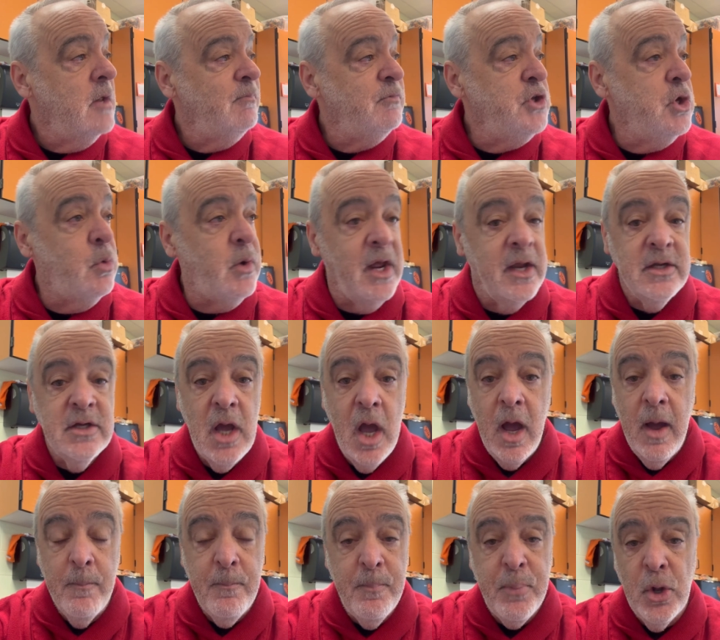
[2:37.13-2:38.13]
You
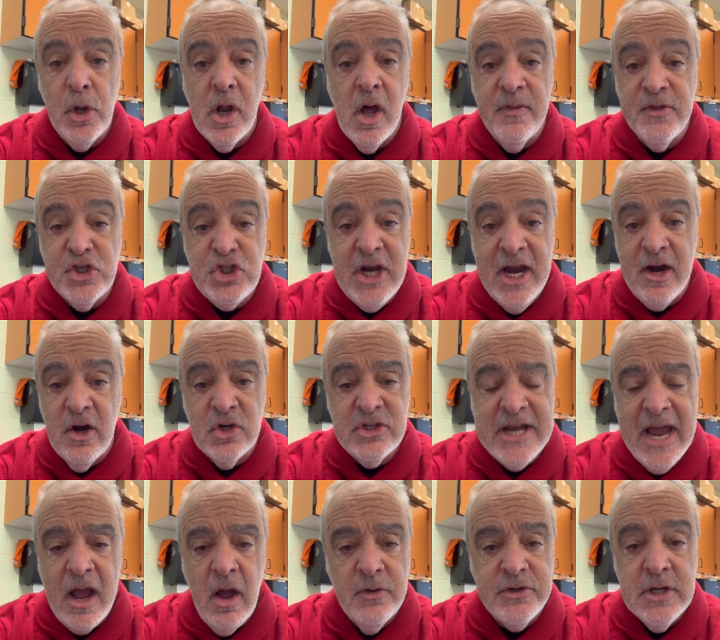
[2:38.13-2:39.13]
can pull all the chairs
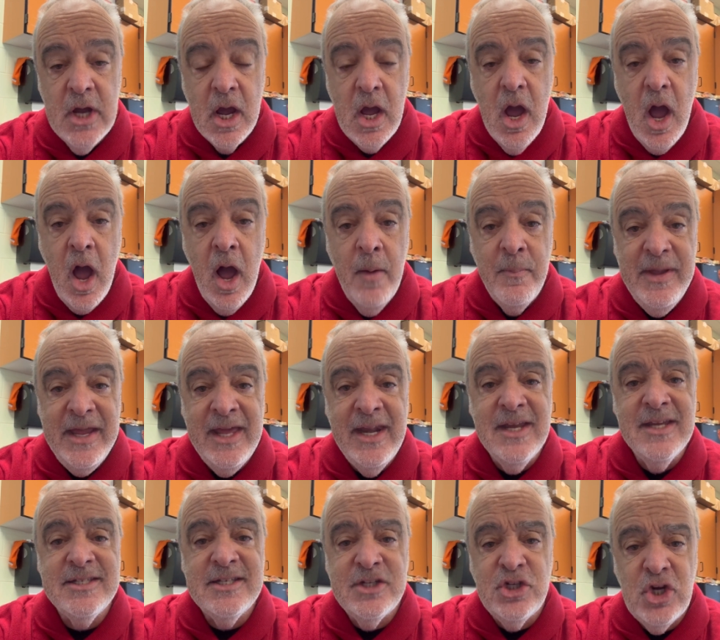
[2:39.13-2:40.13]
out. It
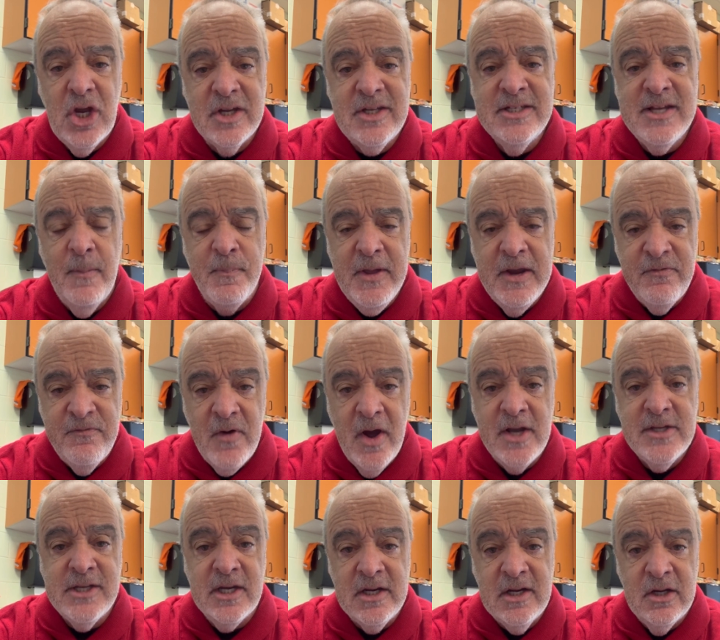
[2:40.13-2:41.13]
is just something
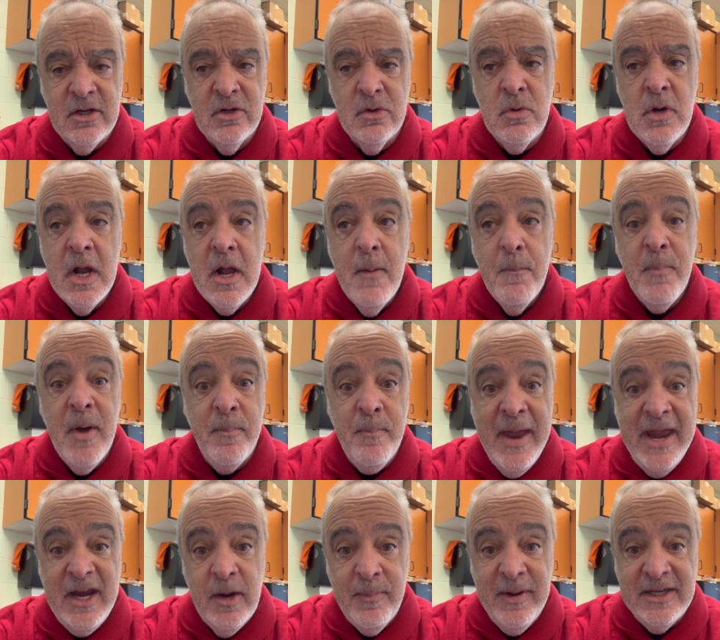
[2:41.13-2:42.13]
fun to do, but
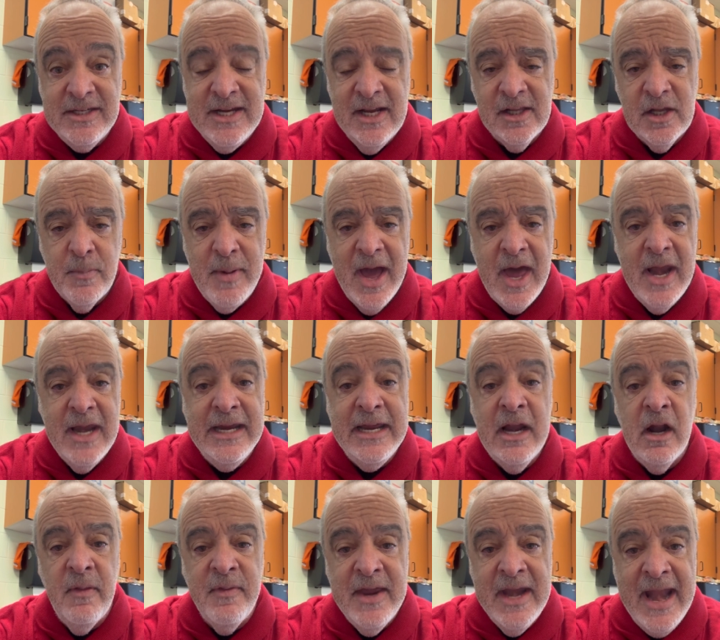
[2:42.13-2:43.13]
make a big deal about it. Get
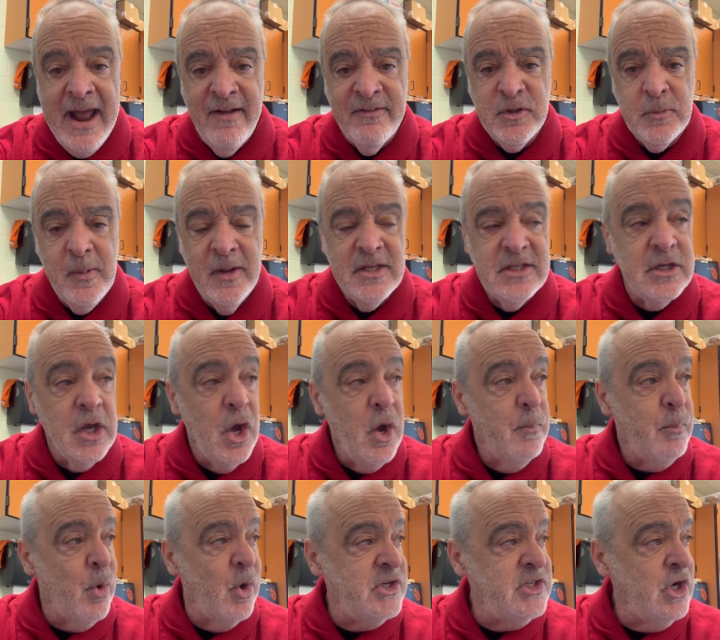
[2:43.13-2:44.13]
on the announcements.
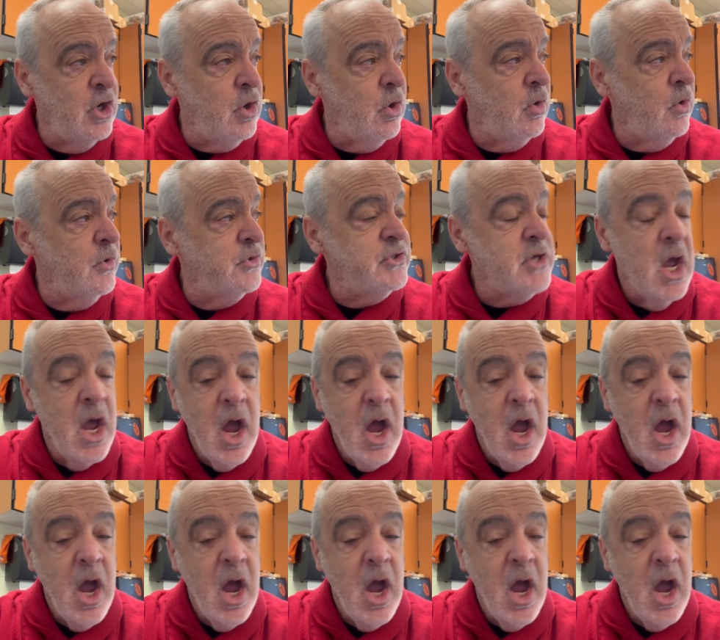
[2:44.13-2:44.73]
Boys and girls,